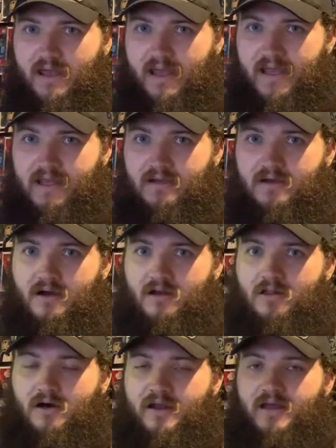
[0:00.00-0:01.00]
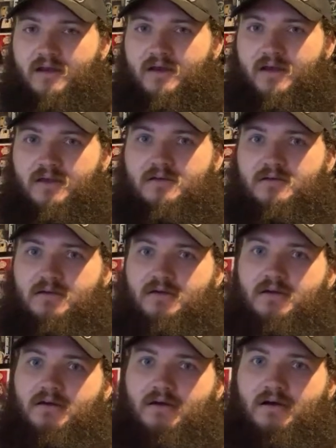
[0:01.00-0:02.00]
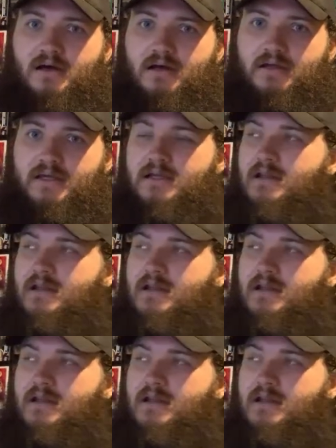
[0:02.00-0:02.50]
8 o'clock at night in